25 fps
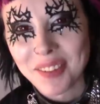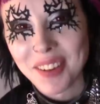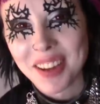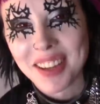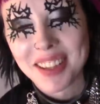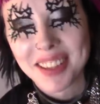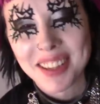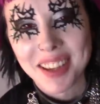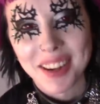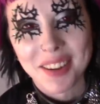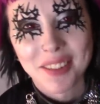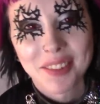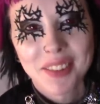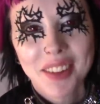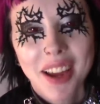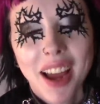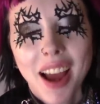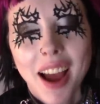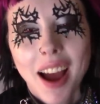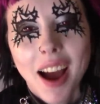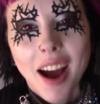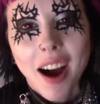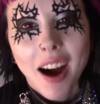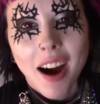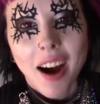of myself.
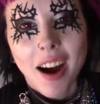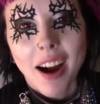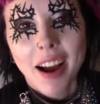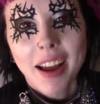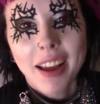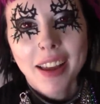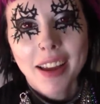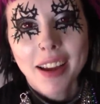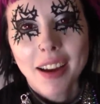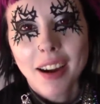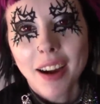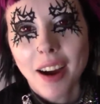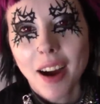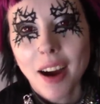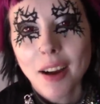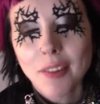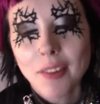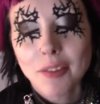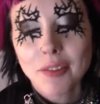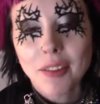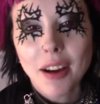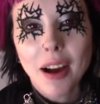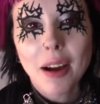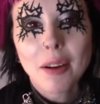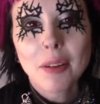I
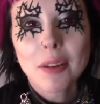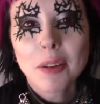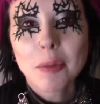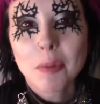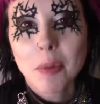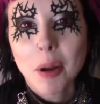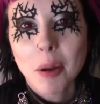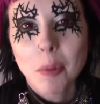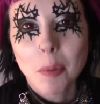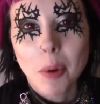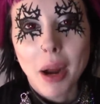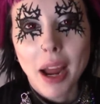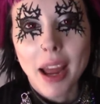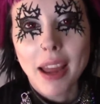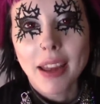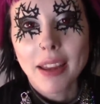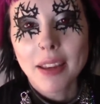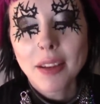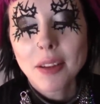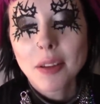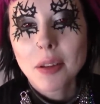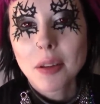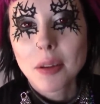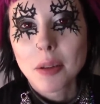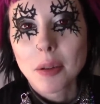found my
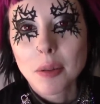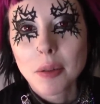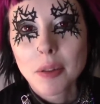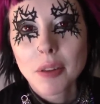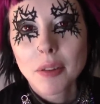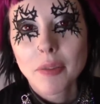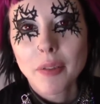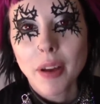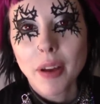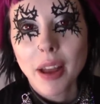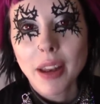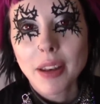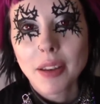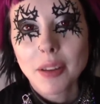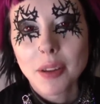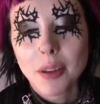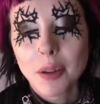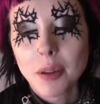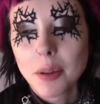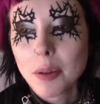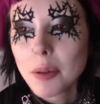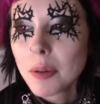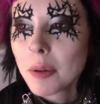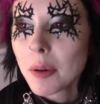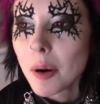way to the
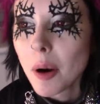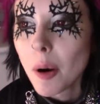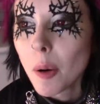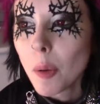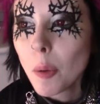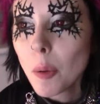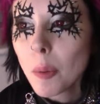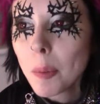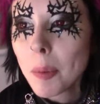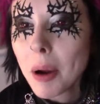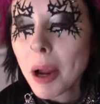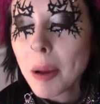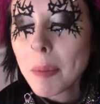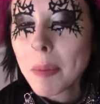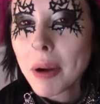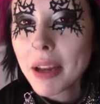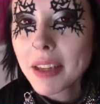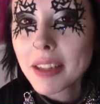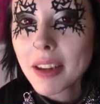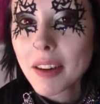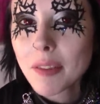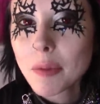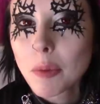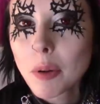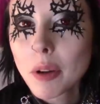venue all by
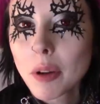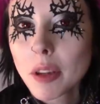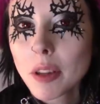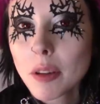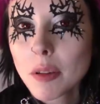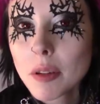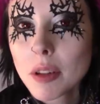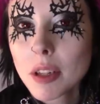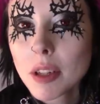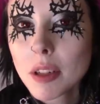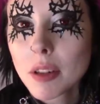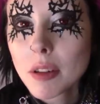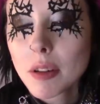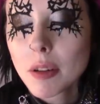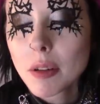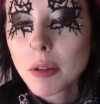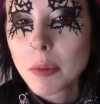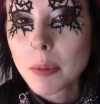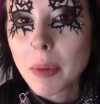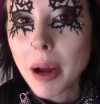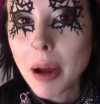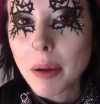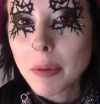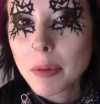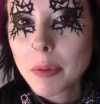myself while using Google
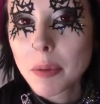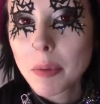Maps,